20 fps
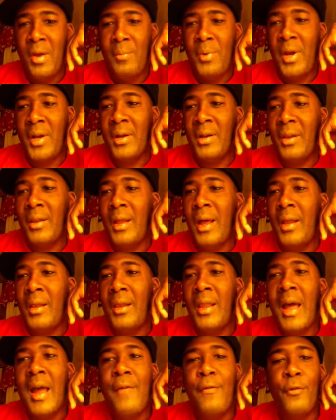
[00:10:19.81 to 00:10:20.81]
being a
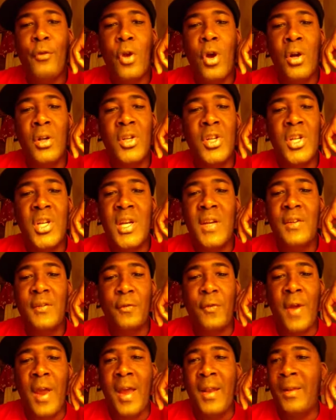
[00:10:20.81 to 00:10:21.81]
lifelong Chiefs
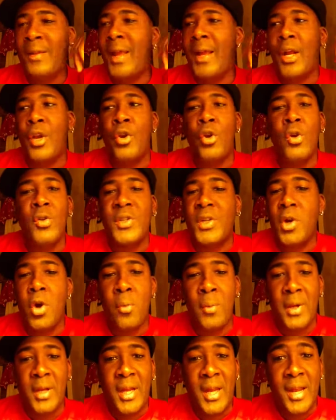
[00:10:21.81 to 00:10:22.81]
fan in like a nursing
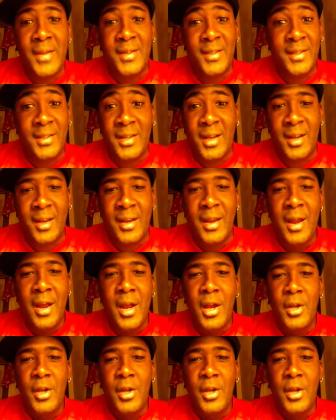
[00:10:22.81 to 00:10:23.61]
home in Kansas City,